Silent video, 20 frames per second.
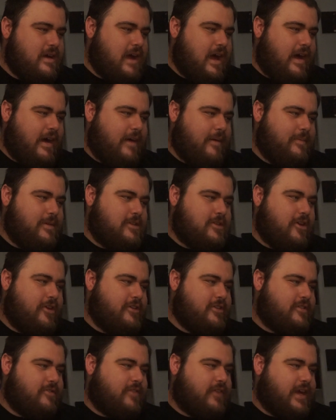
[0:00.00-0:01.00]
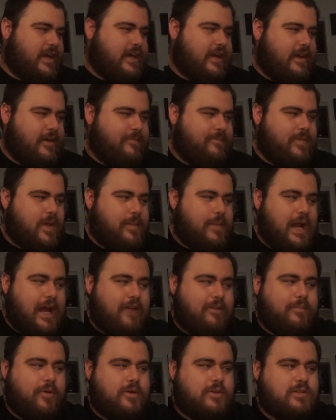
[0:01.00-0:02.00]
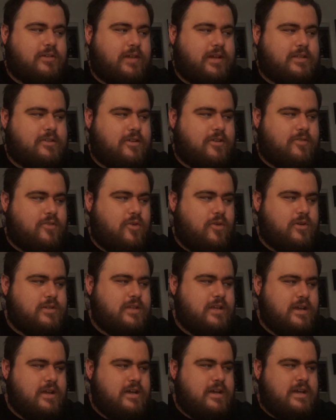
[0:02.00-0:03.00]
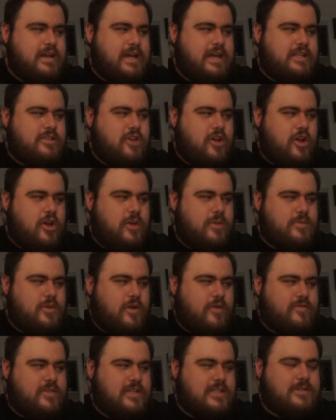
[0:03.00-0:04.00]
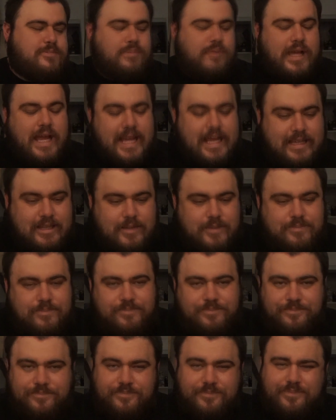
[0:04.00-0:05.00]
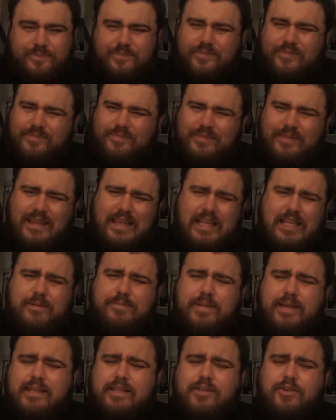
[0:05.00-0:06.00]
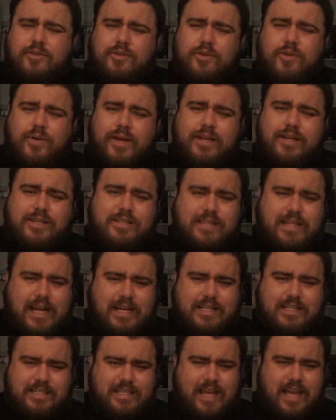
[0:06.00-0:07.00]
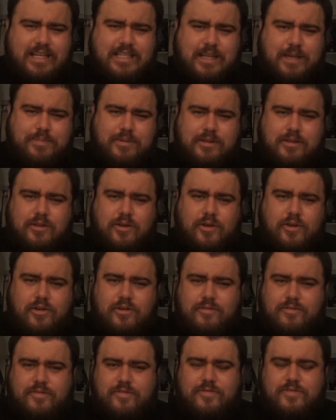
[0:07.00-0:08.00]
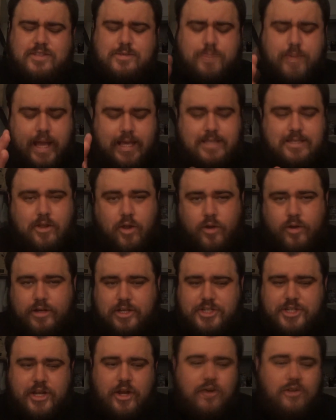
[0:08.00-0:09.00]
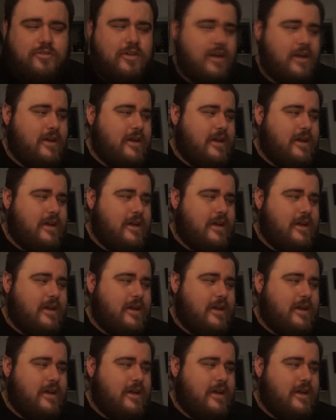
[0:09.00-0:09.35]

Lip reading: In terms of I'm an out-of-box collector, of course. In terms of displaying them, it can be a little annoying because it actually takes up a lot of space on a shelf.